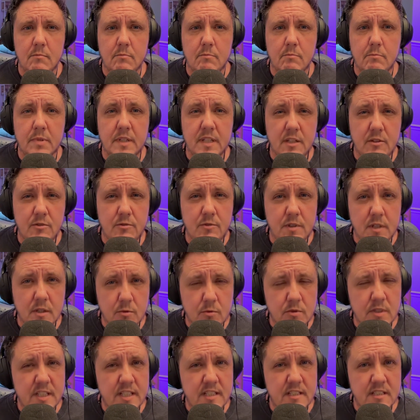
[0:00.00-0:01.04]
But you
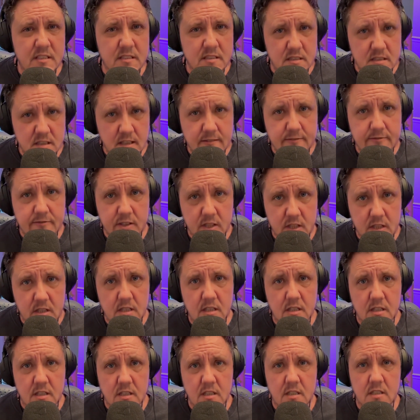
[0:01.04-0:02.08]
don't need to suffer
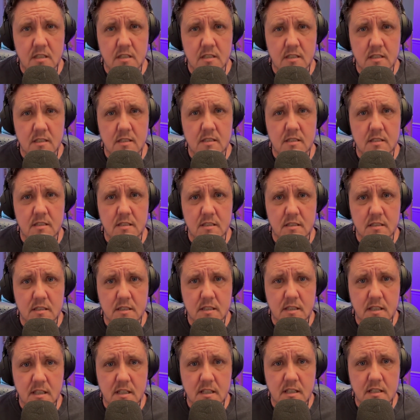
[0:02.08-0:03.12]

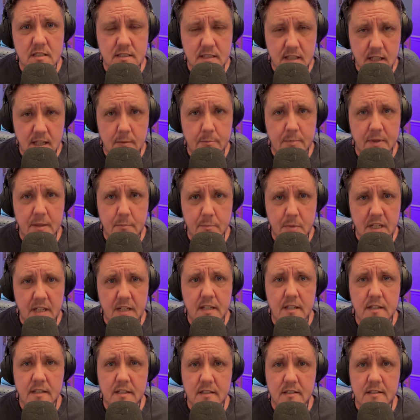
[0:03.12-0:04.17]
on top of the
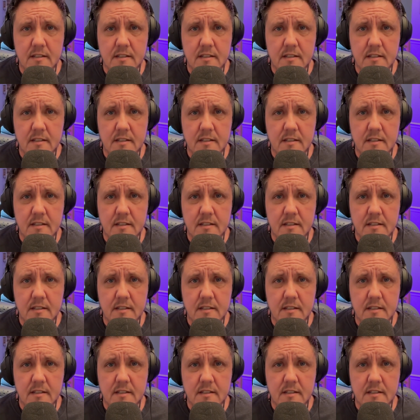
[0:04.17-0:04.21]
pain.